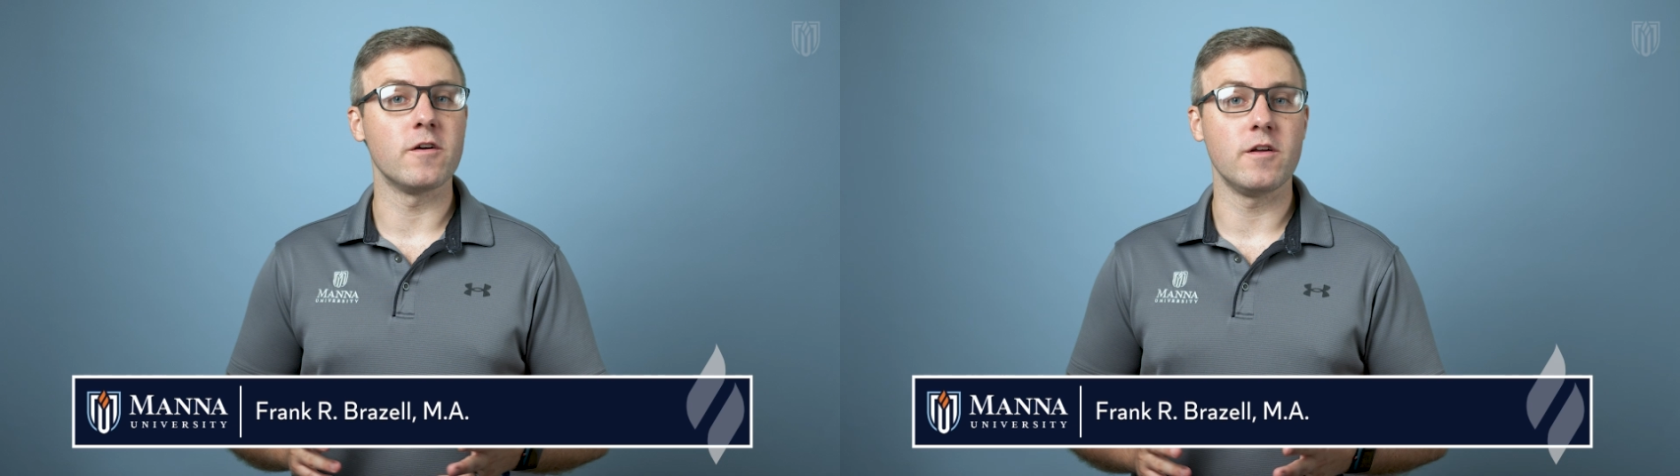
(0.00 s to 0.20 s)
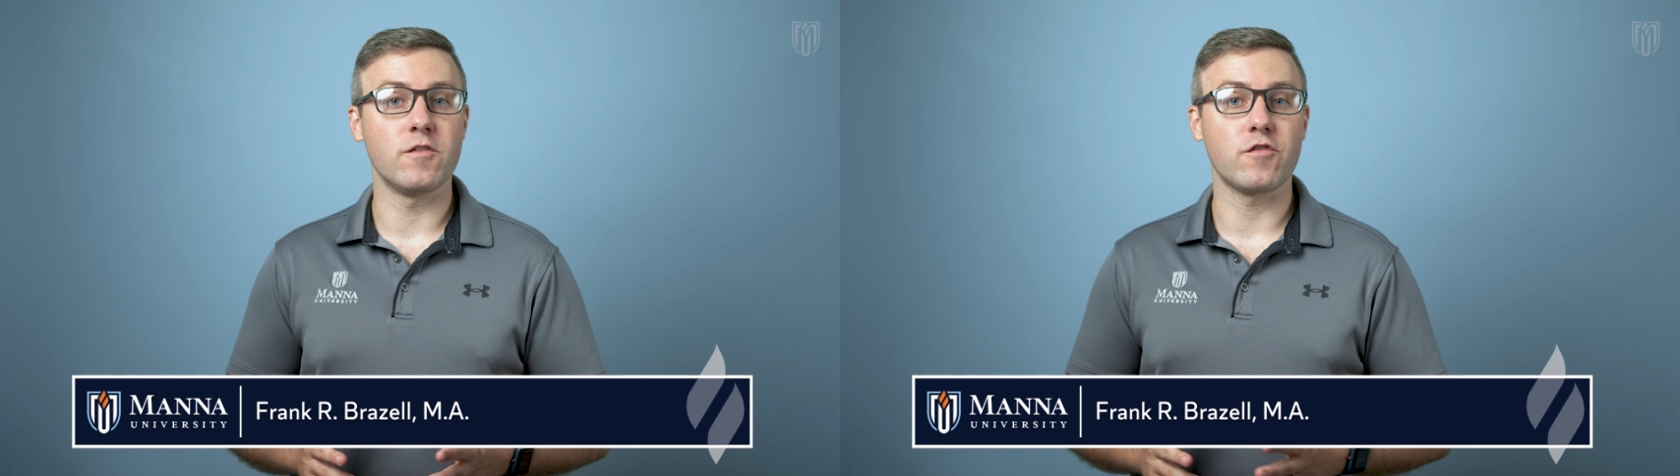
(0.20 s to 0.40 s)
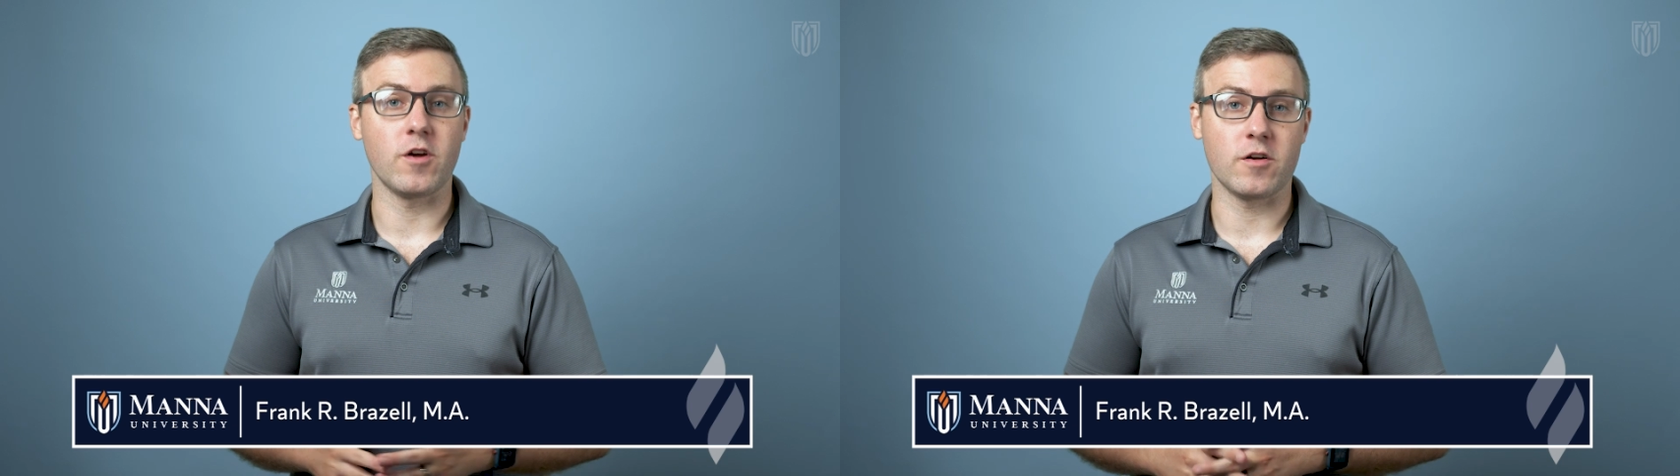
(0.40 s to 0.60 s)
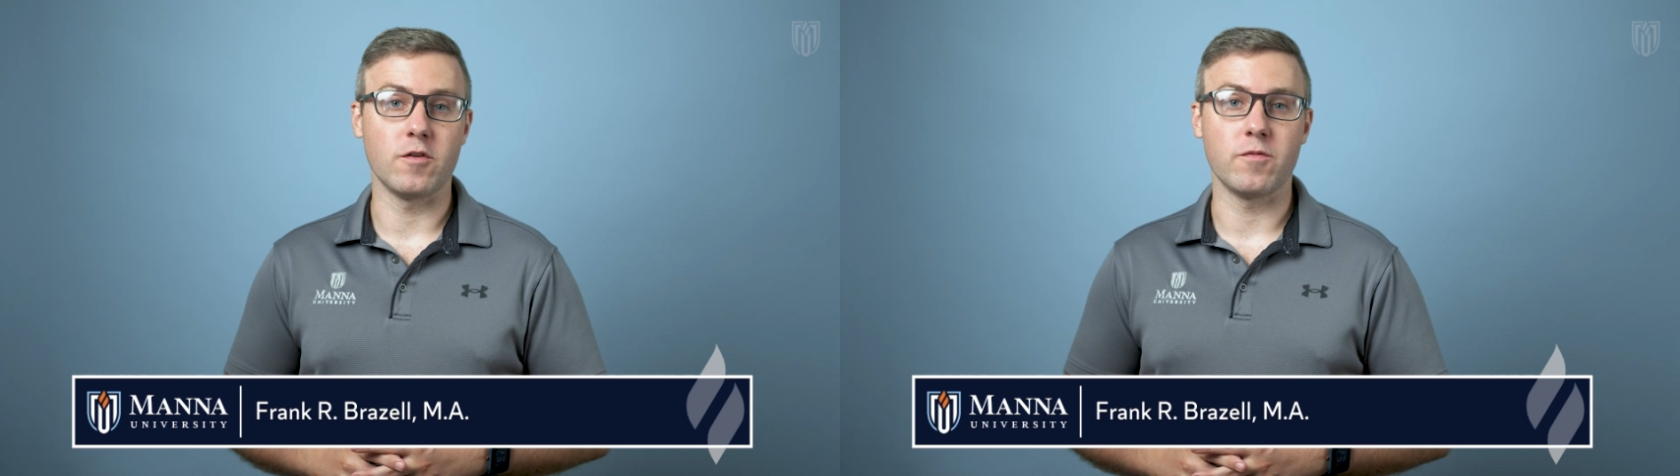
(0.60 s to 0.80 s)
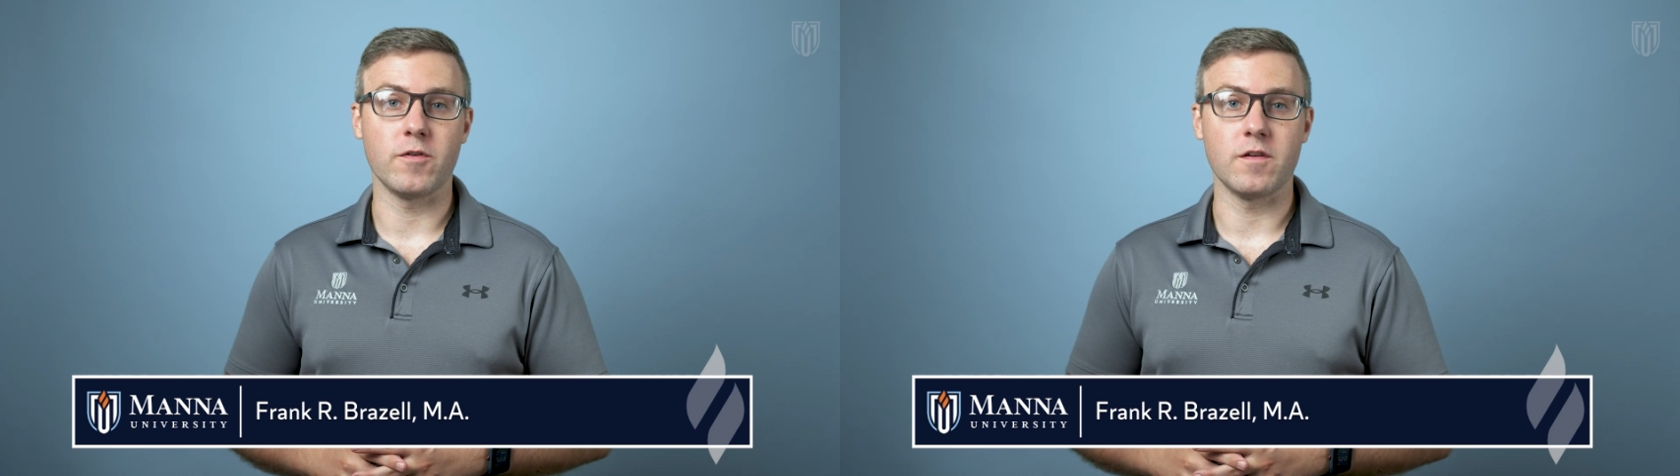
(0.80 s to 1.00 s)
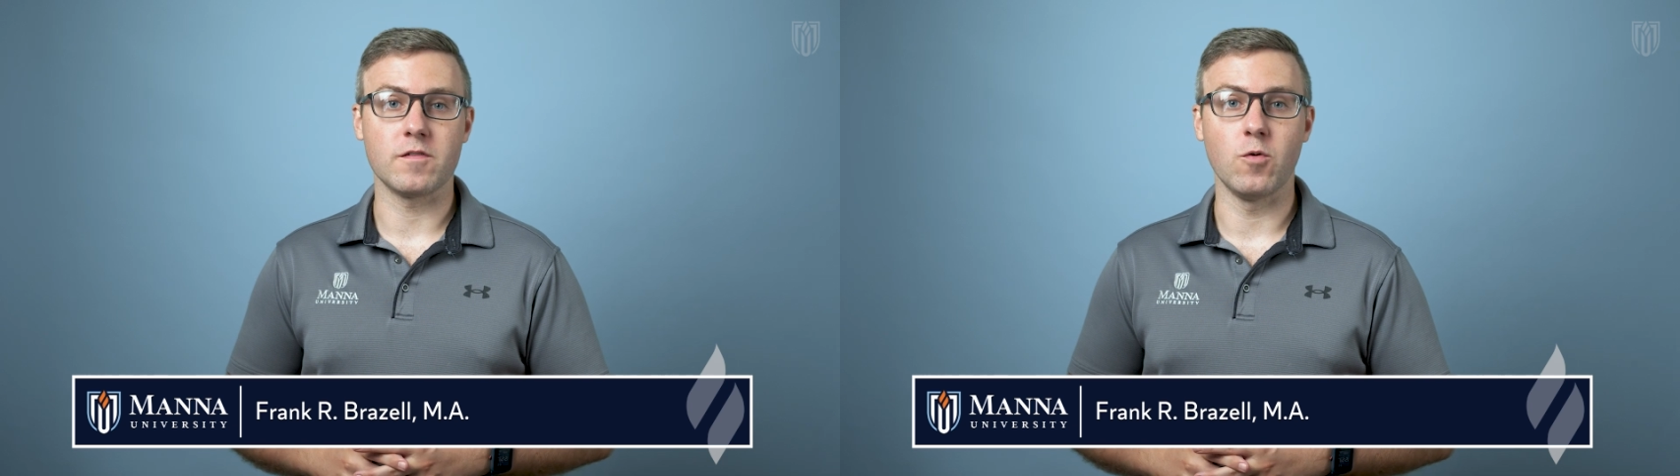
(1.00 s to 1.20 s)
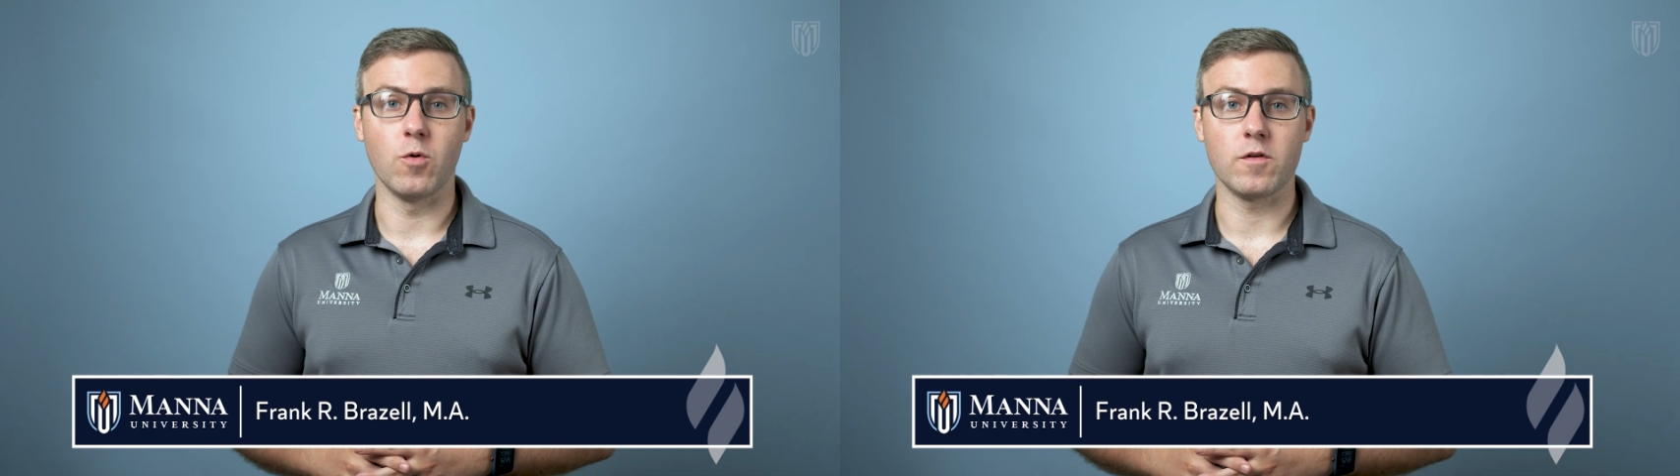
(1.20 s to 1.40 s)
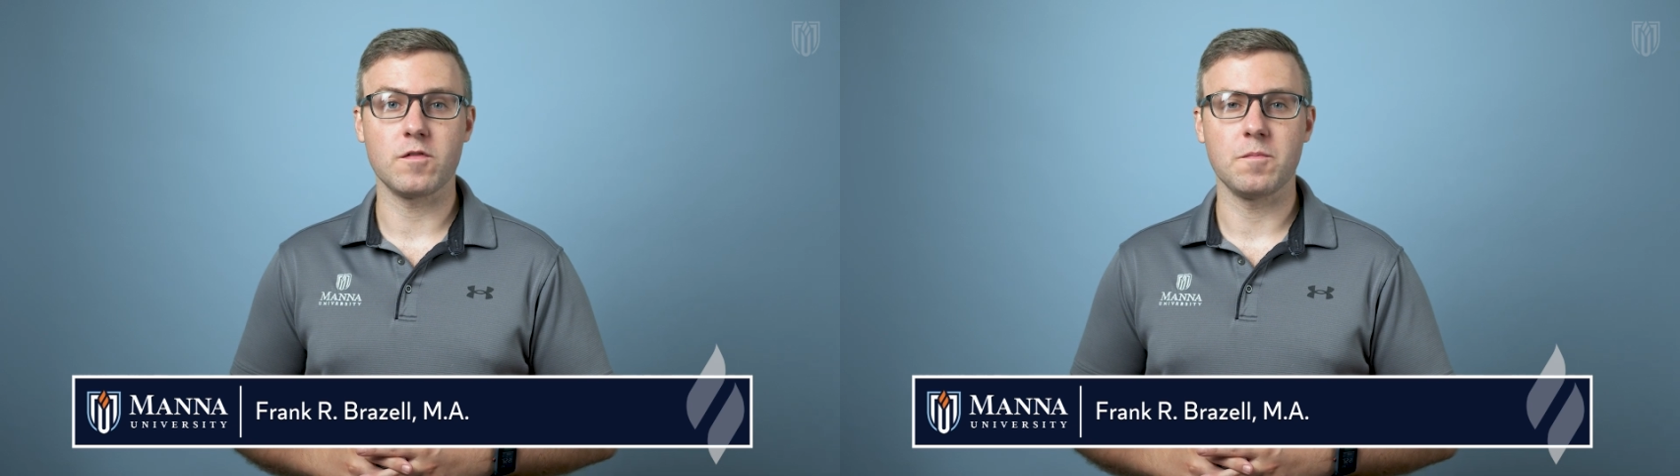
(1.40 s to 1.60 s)
instructor for this
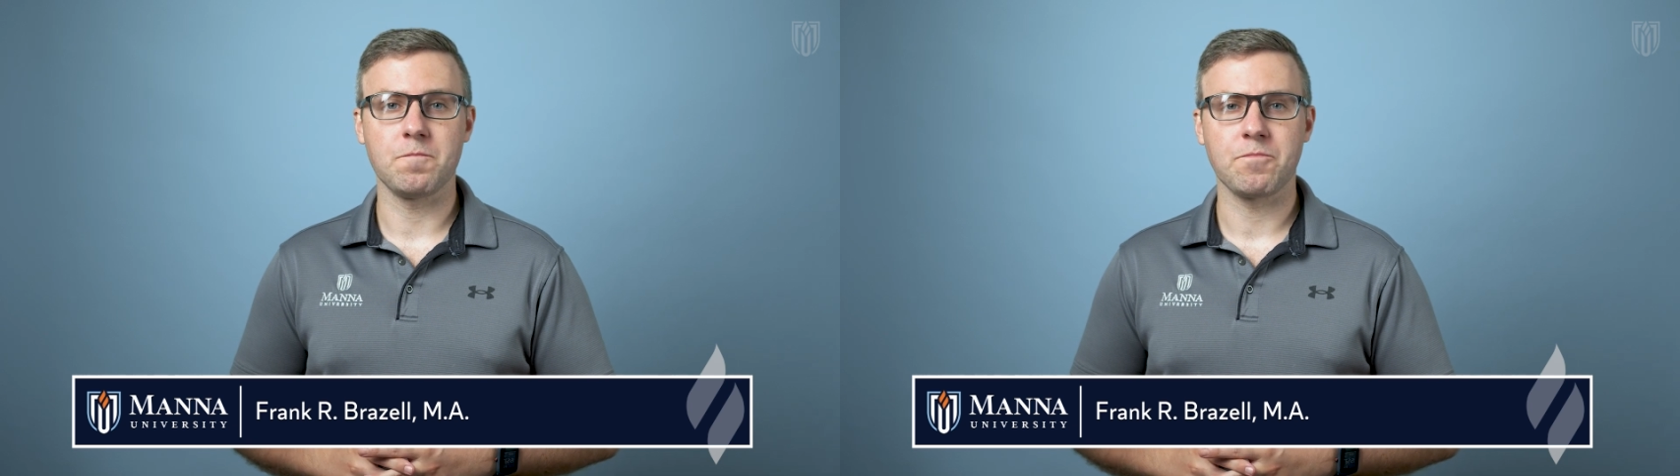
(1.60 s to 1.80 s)
course.